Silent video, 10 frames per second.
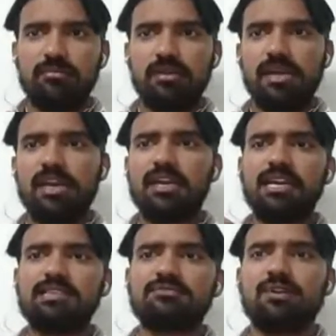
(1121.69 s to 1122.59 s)

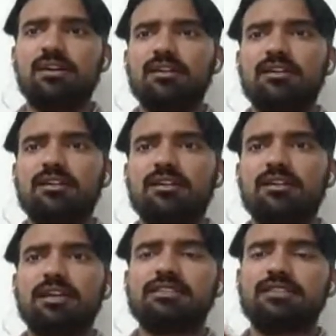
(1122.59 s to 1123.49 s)
his work
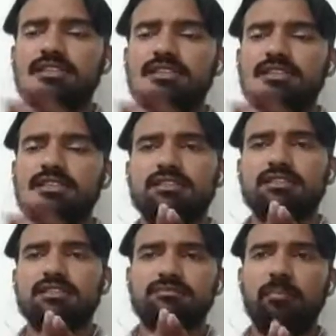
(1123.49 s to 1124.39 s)
is just
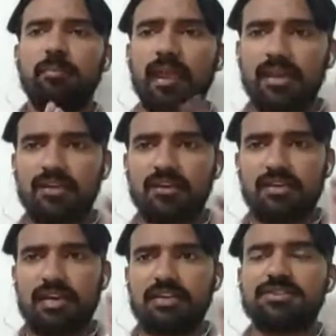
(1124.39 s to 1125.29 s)
paying
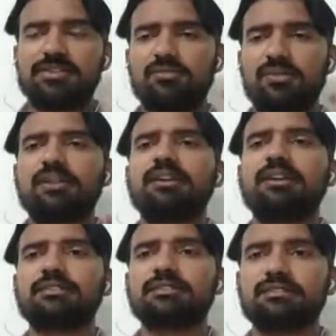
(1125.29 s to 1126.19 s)
attention toward
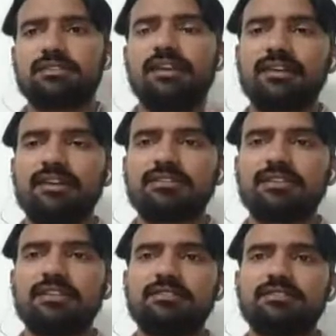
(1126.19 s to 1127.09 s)
his studies.
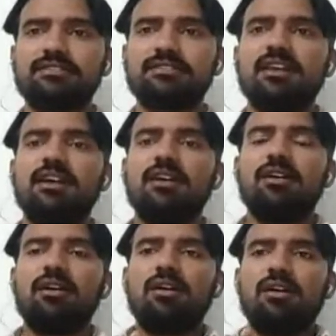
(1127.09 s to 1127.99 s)
His
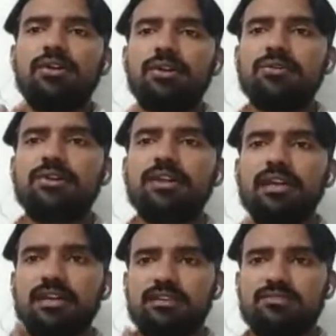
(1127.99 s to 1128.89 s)

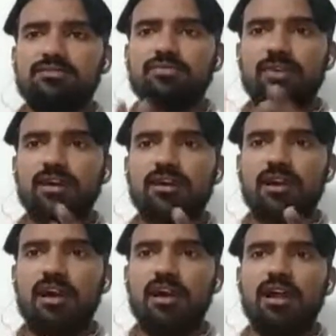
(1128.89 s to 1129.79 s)
duty is to work
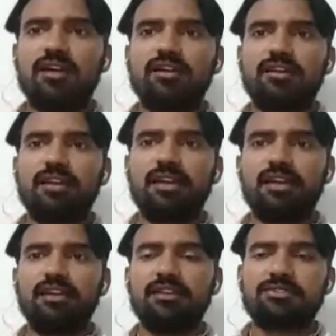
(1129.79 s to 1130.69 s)
hard
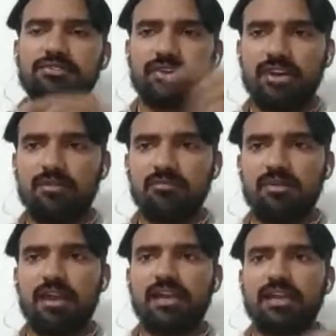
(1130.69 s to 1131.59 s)
in the stream
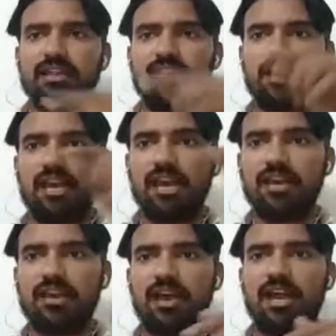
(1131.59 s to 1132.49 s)
and in the
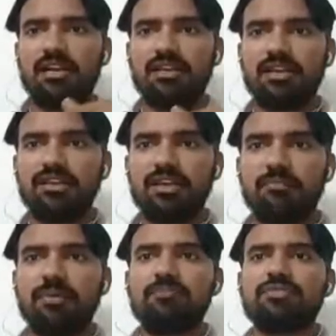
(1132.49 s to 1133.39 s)
area and in the
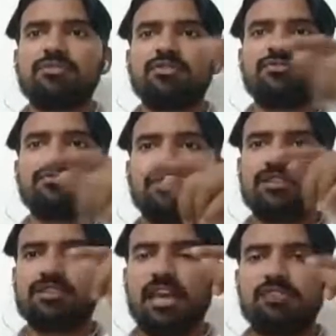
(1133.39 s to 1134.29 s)
principles of
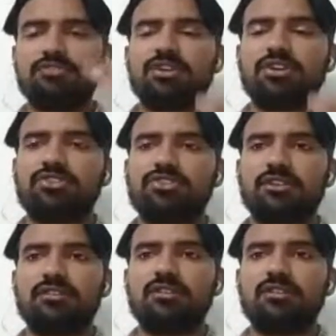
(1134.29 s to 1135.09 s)
his education.